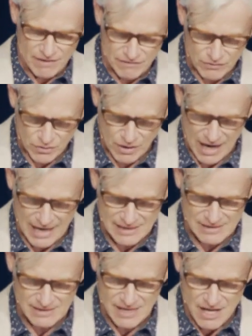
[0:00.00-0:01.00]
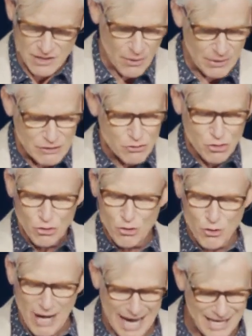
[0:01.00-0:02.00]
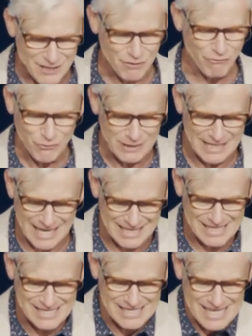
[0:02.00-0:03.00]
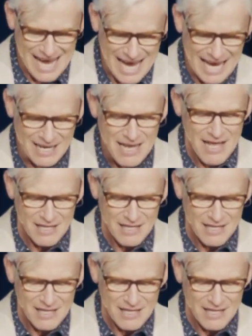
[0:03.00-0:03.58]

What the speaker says: of Christ. Though it is too great to fully understand,